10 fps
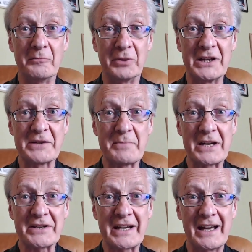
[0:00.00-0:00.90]
Blaise
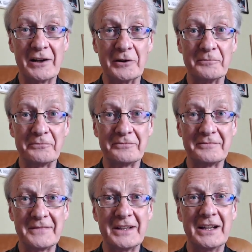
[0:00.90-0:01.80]
Pascal.
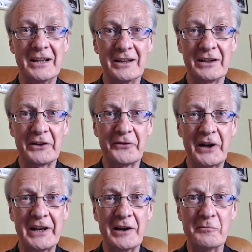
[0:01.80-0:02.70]
Let's
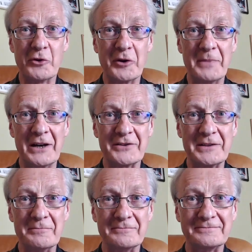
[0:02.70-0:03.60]
find out more about
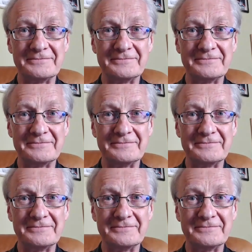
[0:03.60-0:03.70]
him.